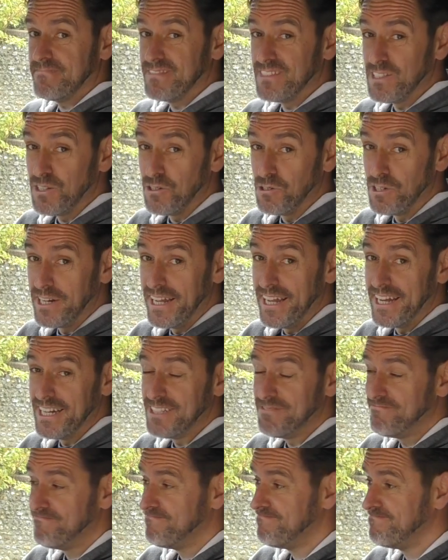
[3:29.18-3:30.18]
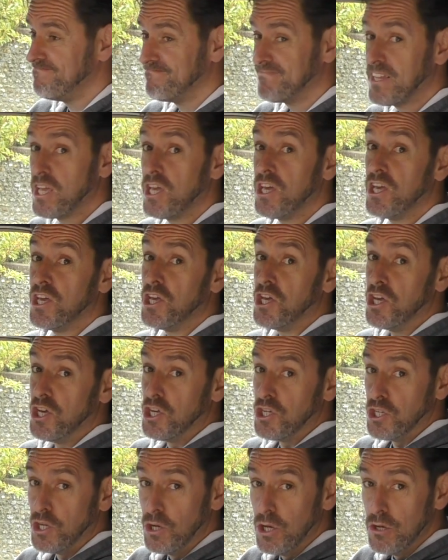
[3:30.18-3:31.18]
Oh dear.
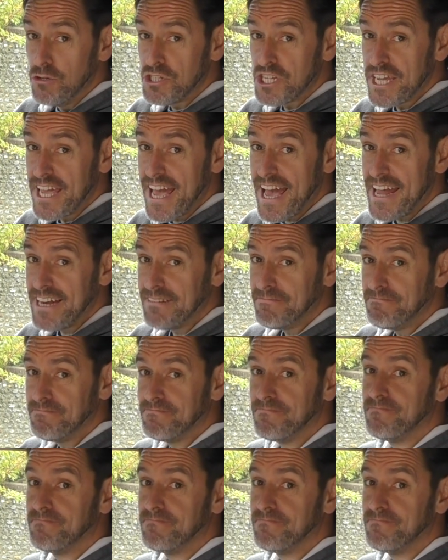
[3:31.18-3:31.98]
You lose again.